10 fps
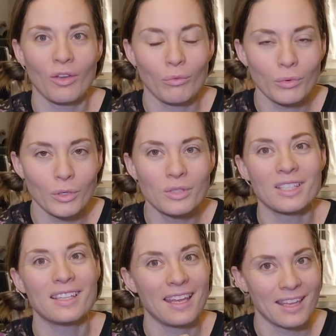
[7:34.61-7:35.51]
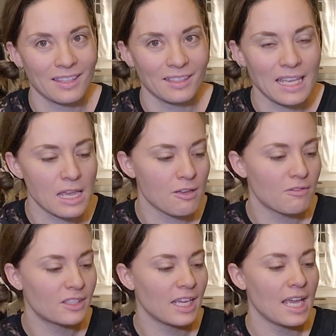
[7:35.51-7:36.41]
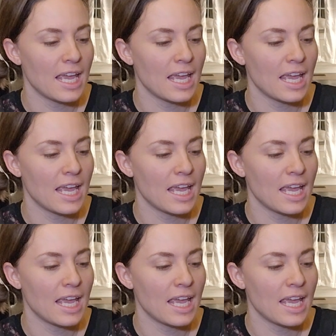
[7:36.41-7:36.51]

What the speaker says: the root, and the leaves.